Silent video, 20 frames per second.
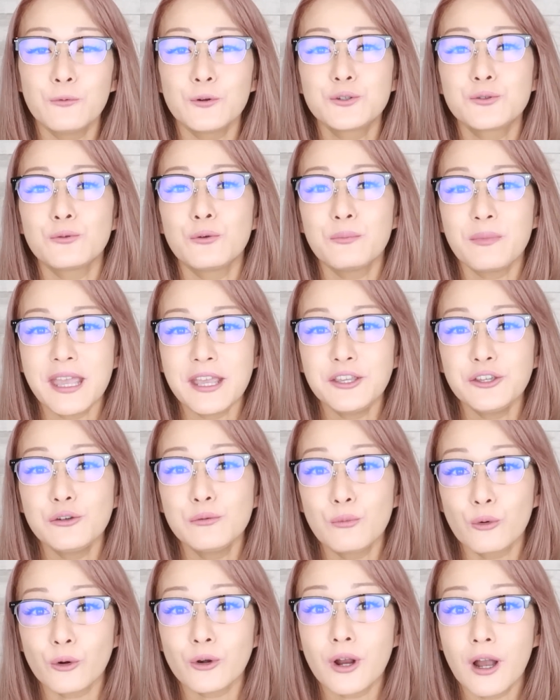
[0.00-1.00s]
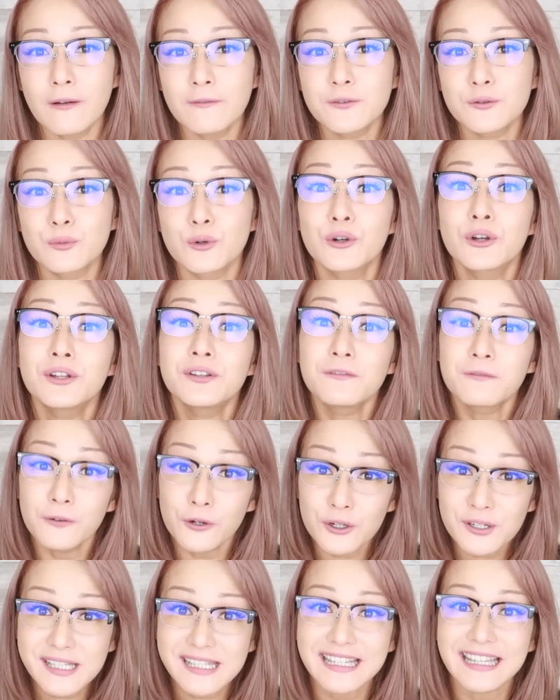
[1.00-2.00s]
which will make you more comfortable
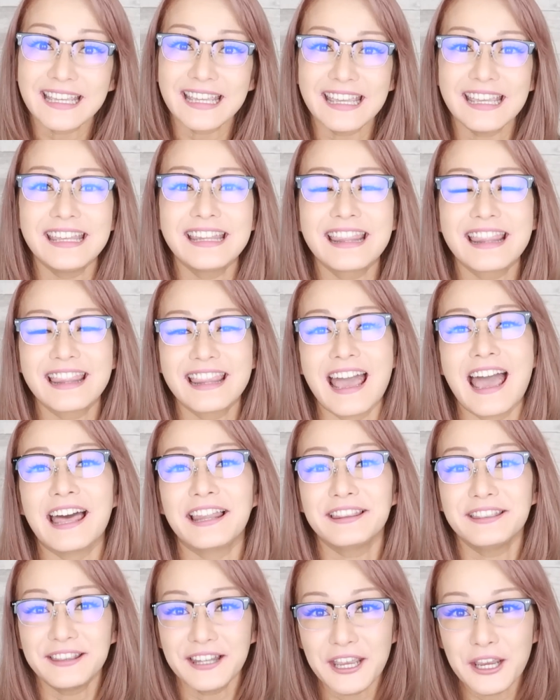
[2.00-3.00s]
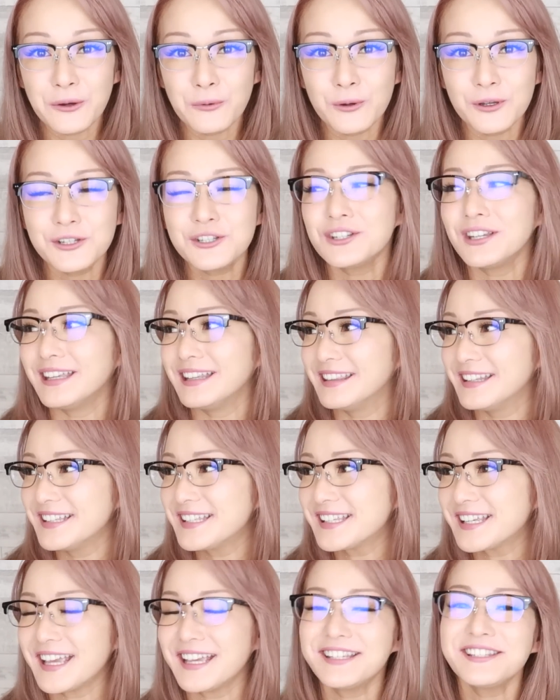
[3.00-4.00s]
conversing in that language, in
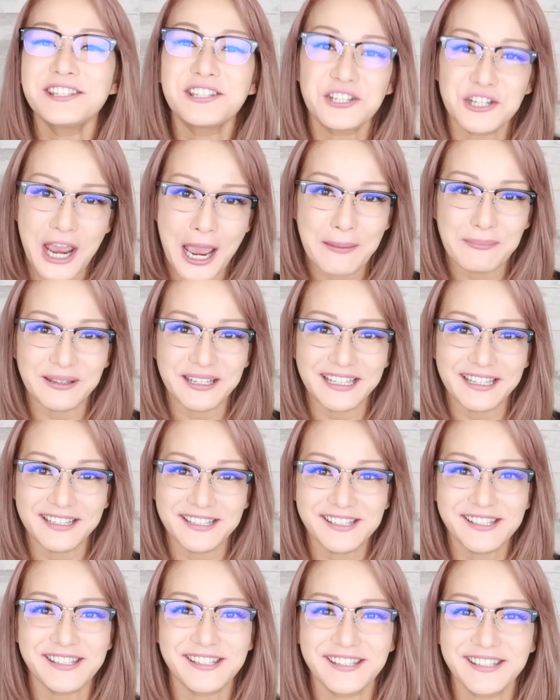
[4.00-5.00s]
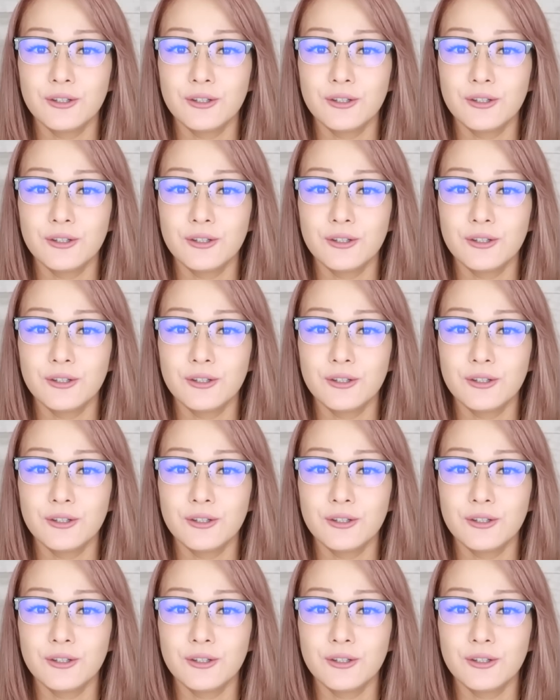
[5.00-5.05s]
this case, Japanese.